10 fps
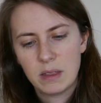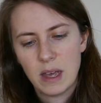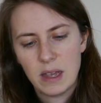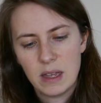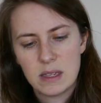of
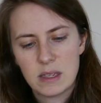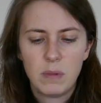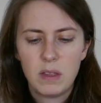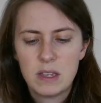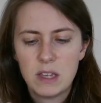that is,
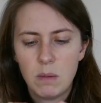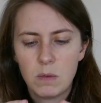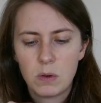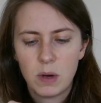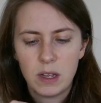but they
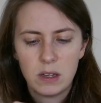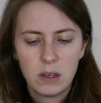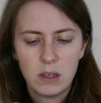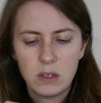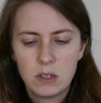seem quite
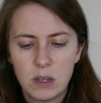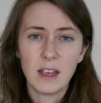good.